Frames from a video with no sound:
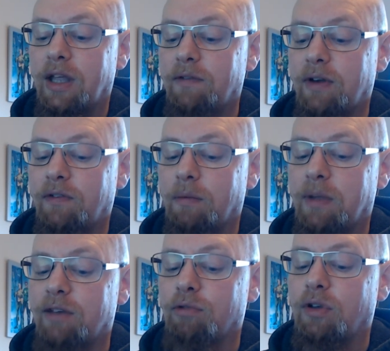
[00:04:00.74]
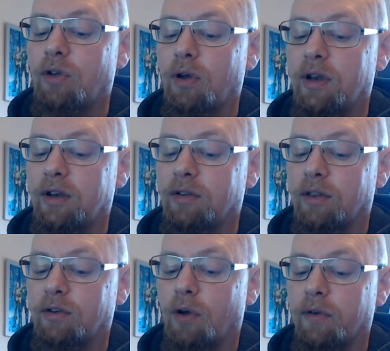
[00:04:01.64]
even if it means returning to
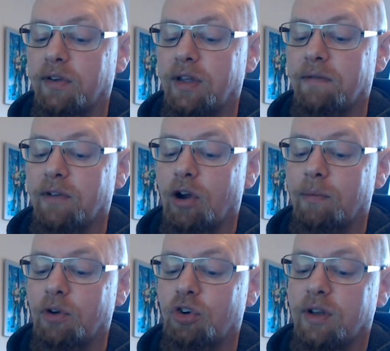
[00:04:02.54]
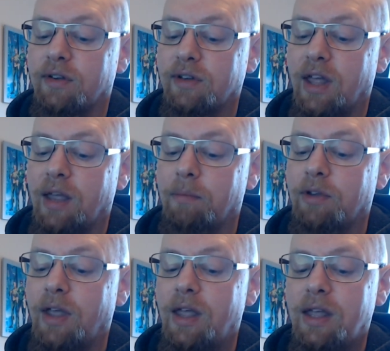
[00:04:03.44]
the toxic environment she
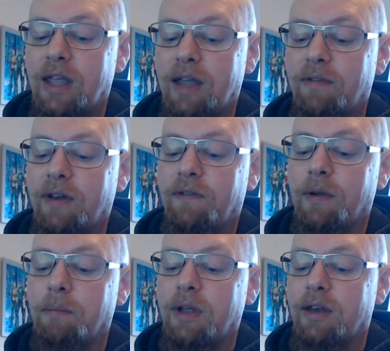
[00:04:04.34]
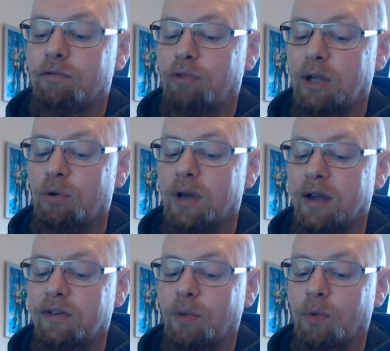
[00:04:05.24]
escaped, even if it means
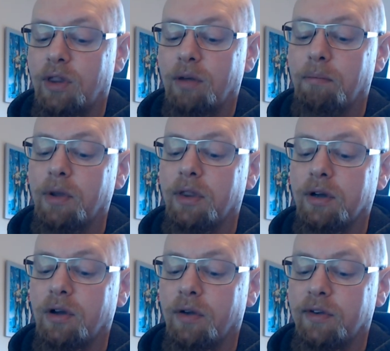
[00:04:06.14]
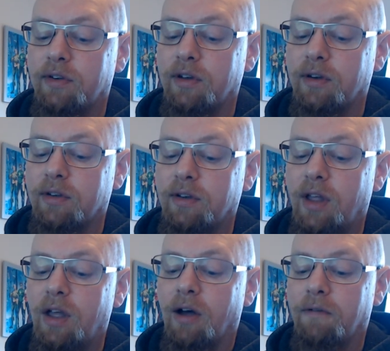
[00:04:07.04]
reuniting with her mother Constance,
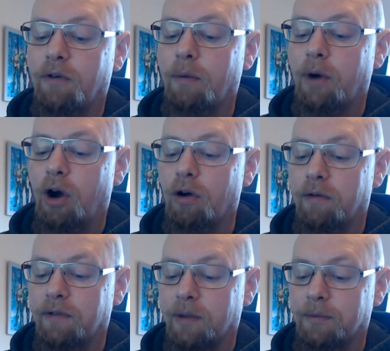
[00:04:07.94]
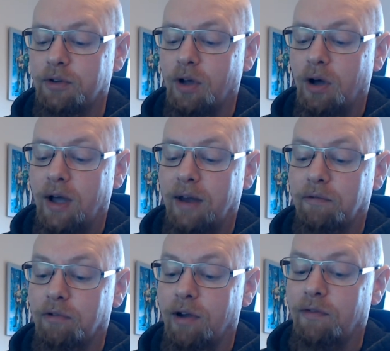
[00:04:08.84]
a former horror film star
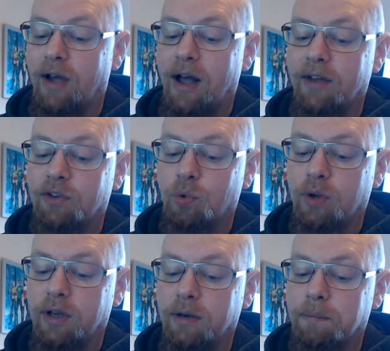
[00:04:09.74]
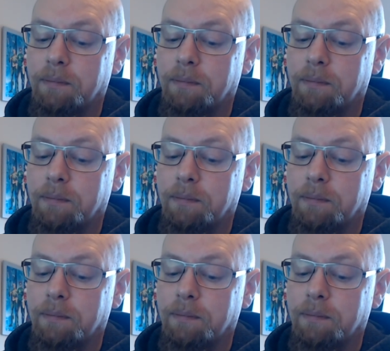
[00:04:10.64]
and forever ice queen.